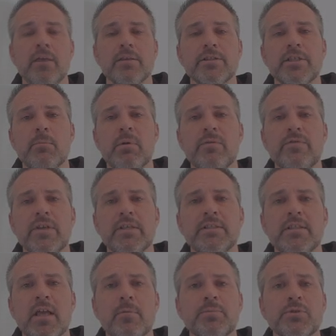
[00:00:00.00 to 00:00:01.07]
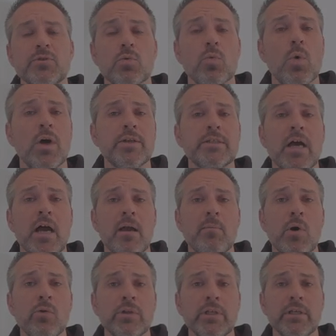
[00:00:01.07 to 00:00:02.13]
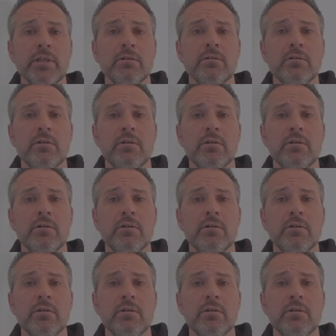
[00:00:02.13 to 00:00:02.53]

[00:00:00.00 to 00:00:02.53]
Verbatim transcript: Some of these steps are one time only.